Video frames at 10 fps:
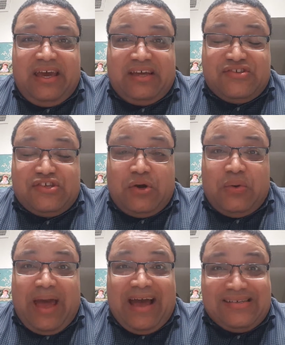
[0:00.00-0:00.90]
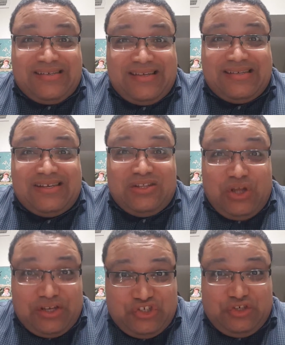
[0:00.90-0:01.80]
And so as this
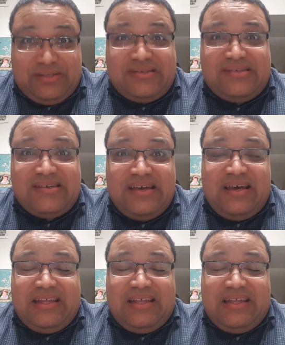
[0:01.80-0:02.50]
launches,